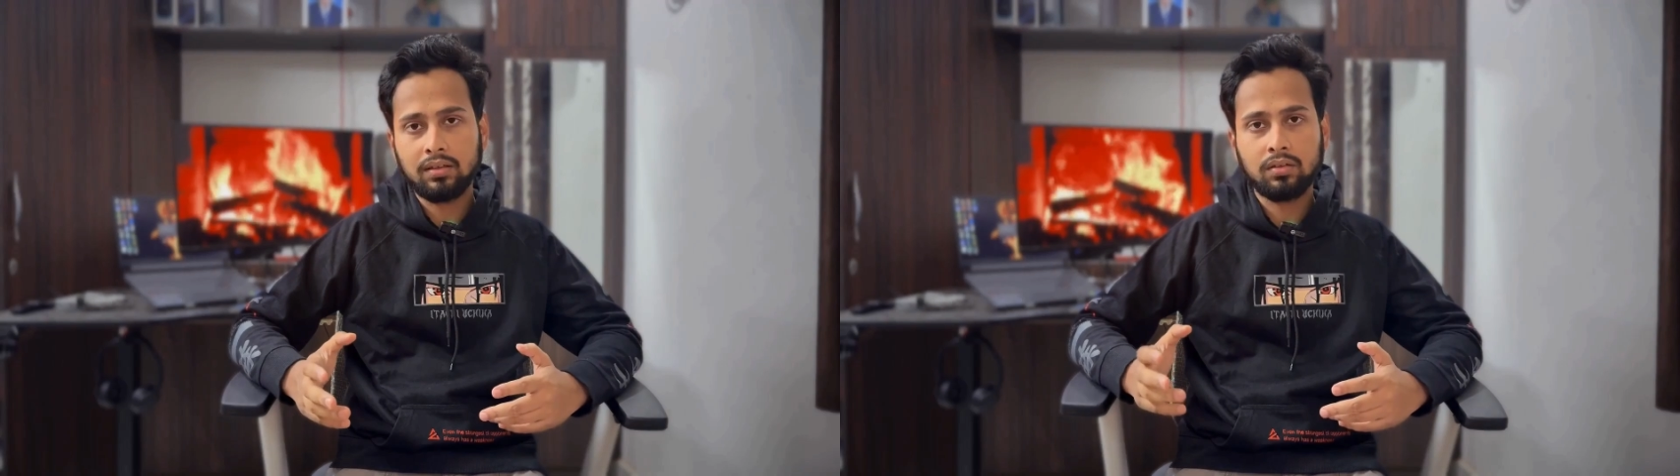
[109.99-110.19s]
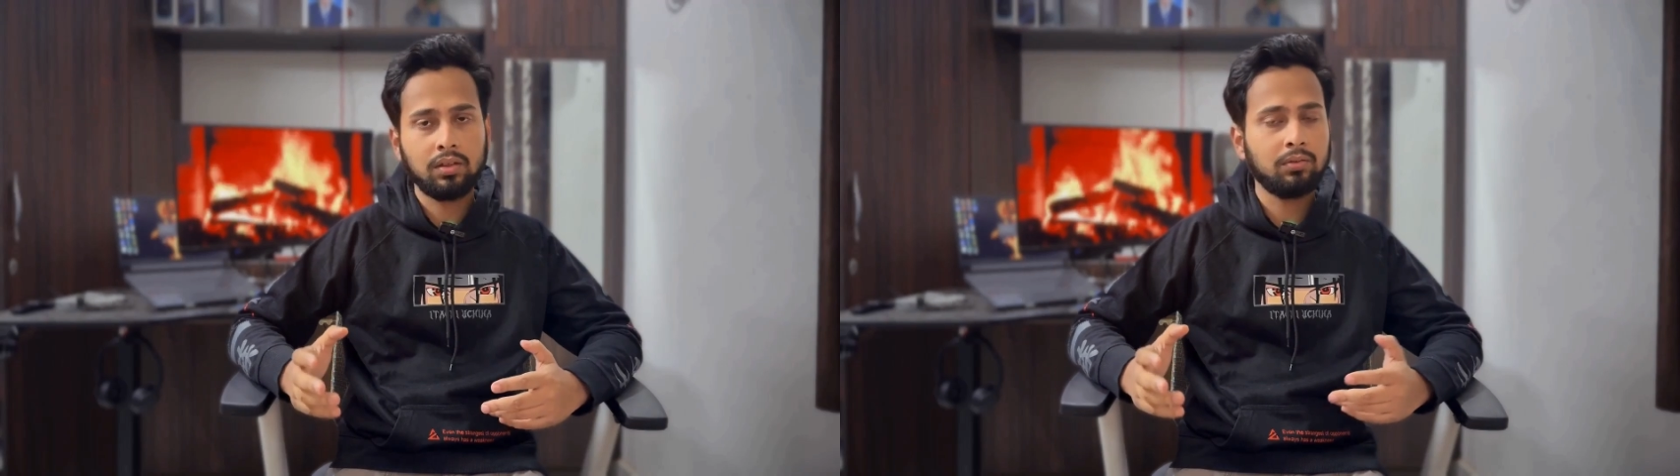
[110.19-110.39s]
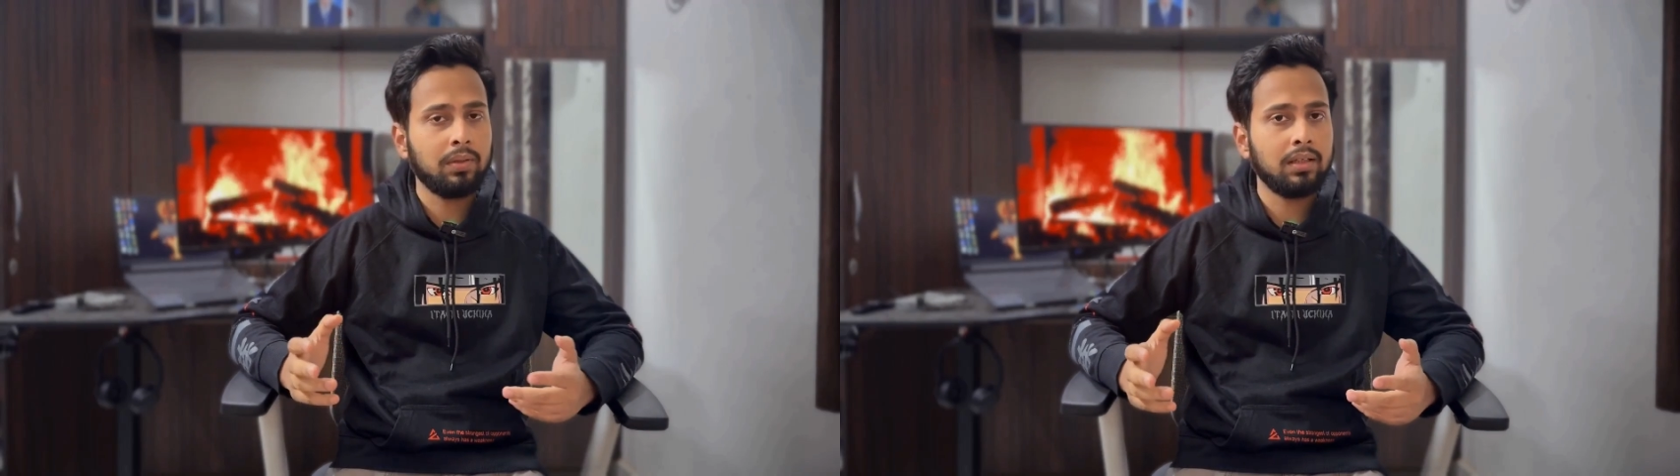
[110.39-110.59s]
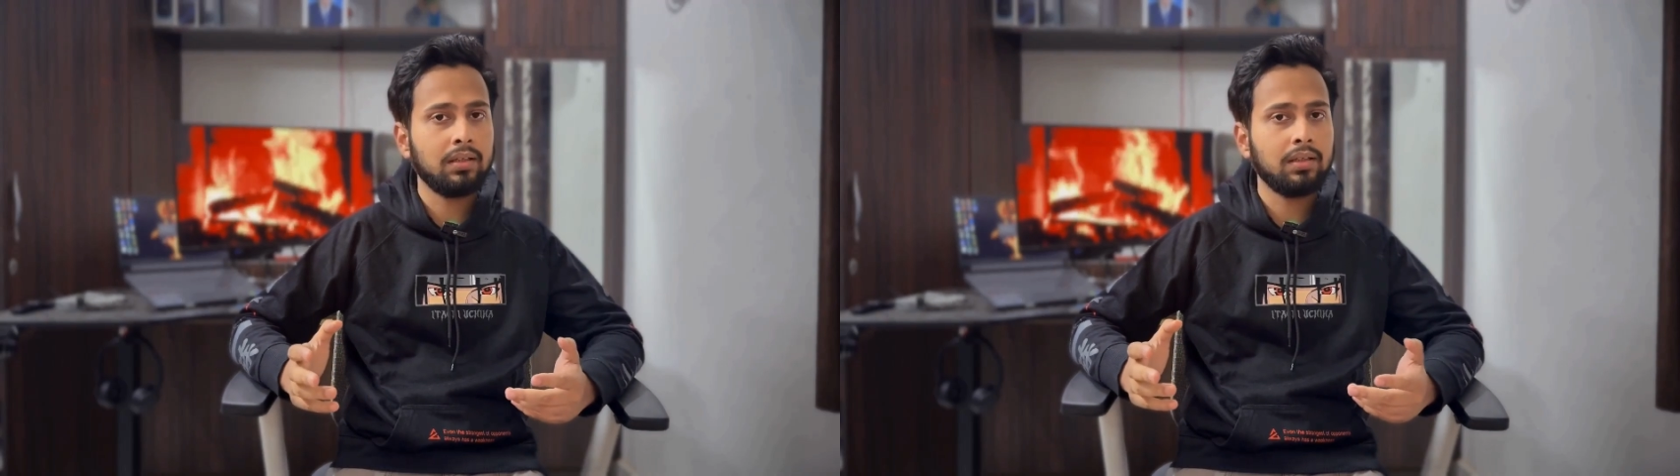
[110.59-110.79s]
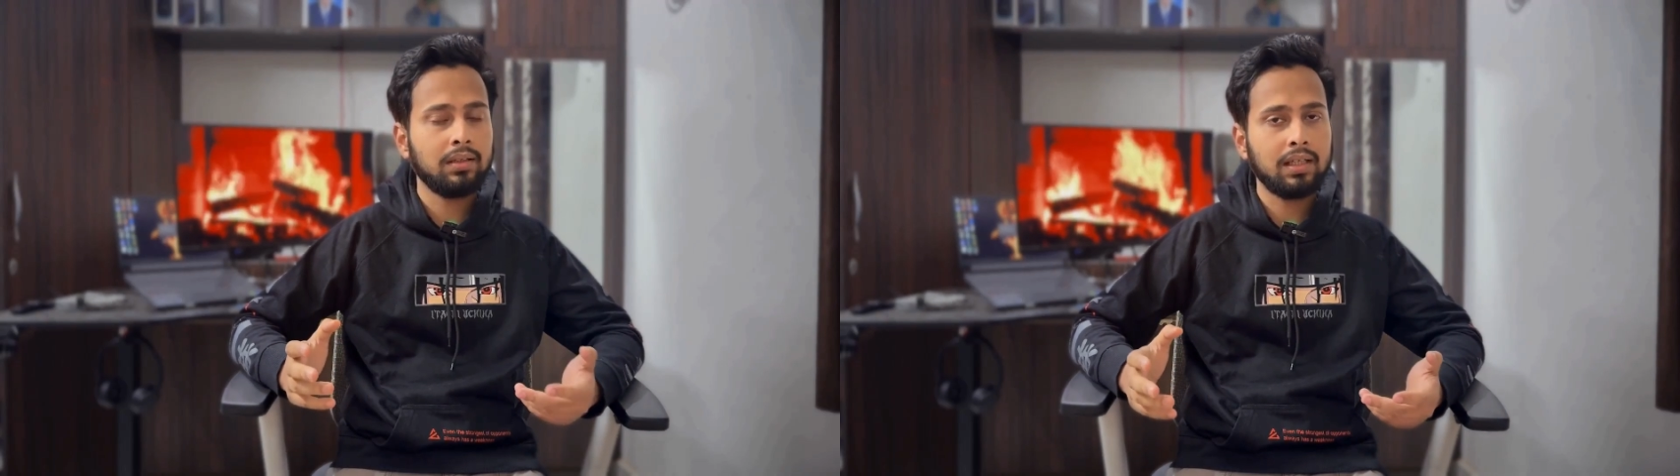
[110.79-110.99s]
Trust me,
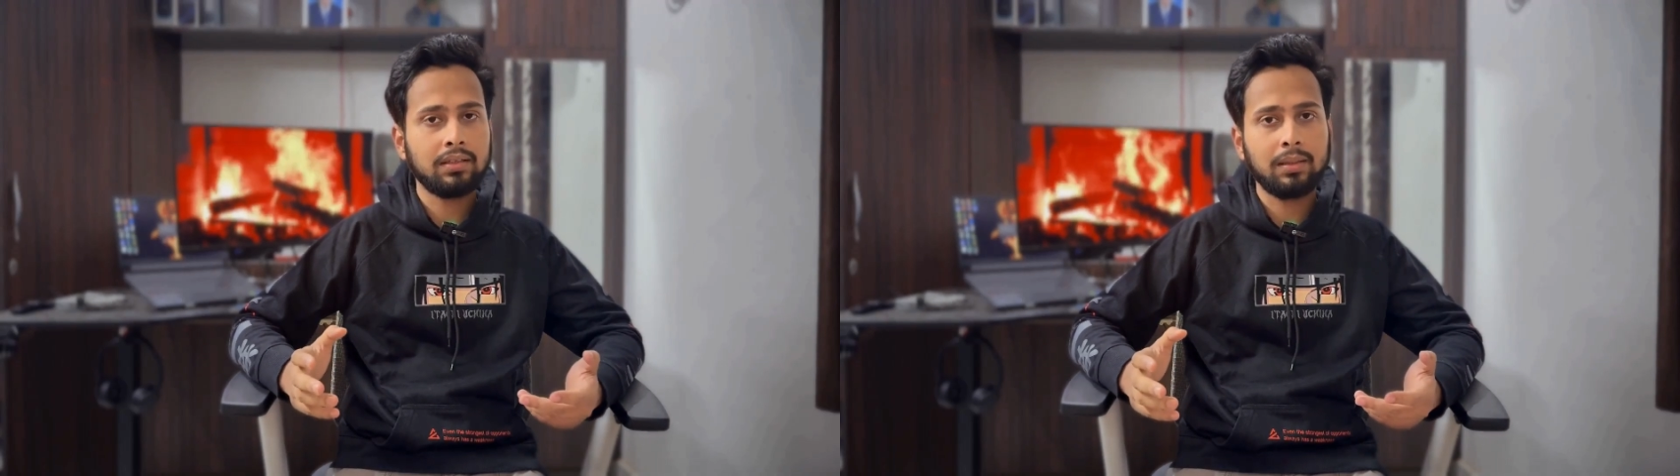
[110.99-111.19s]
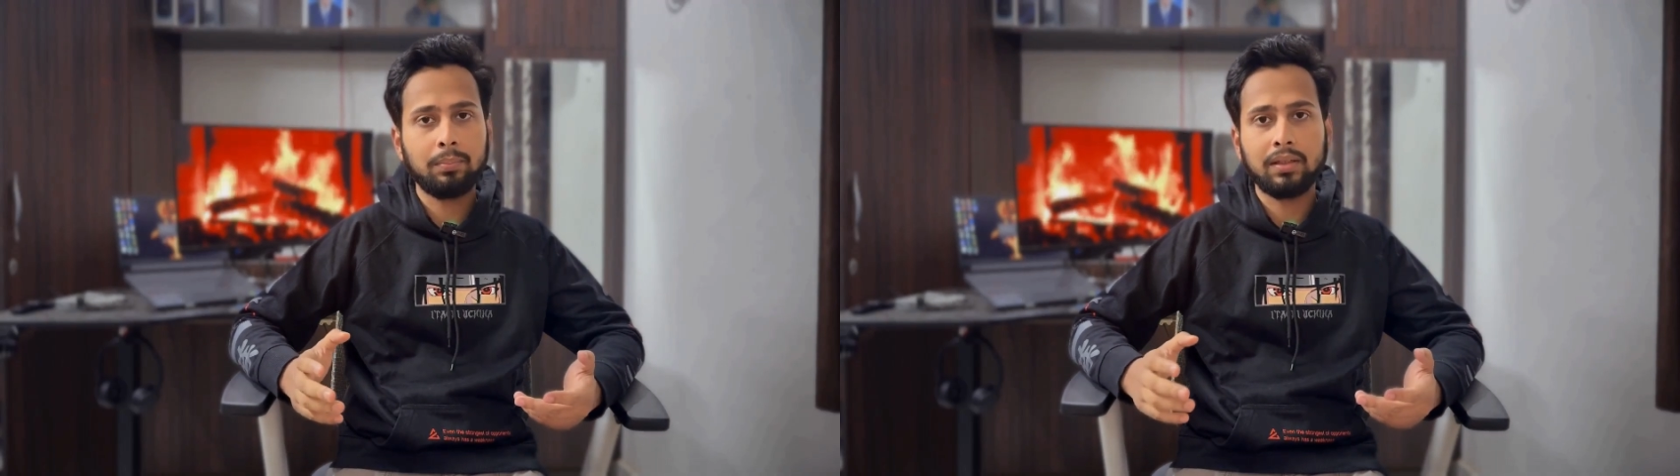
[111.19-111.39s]
nothing